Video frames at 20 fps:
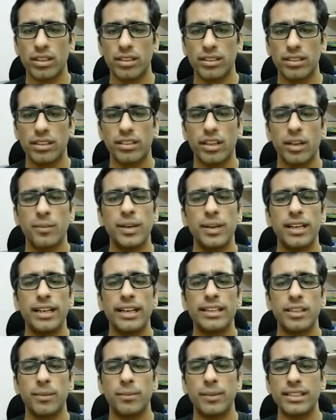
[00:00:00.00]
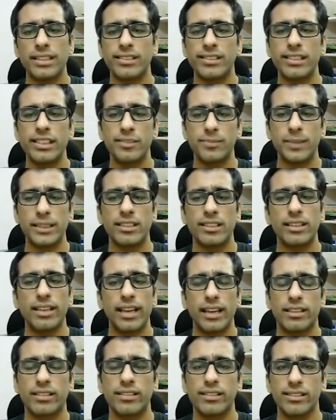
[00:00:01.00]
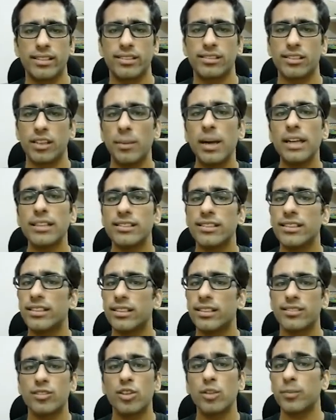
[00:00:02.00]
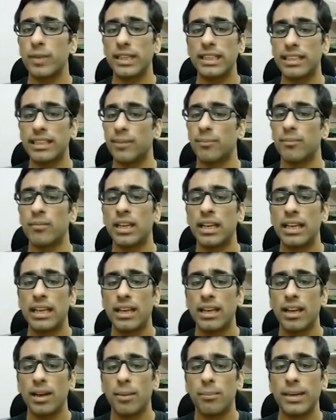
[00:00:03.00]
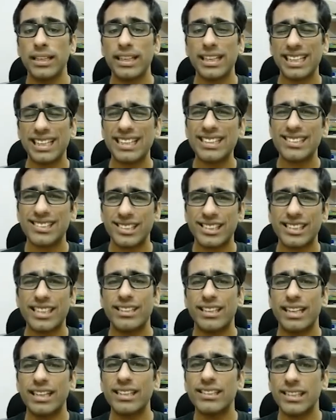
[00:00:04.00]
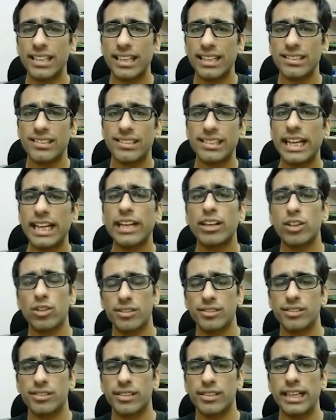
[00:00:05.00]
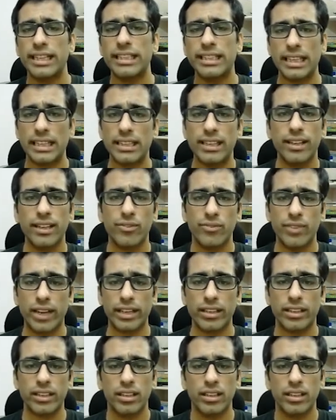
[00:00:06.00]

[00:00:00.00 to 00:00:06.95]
The terminal interprets these special characters as commands and does not print them, but it instead causes the intended effect.